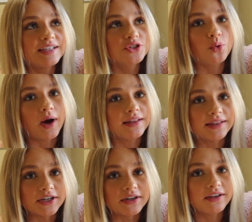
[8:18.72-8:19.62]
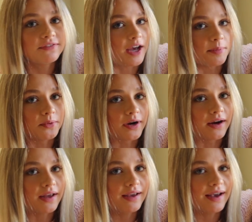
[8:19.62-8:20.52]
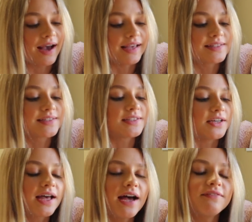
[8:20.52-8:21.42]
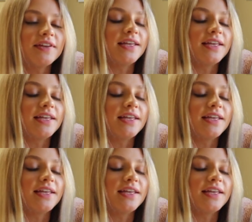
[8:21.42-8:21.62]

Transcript: is quite literally February. I still have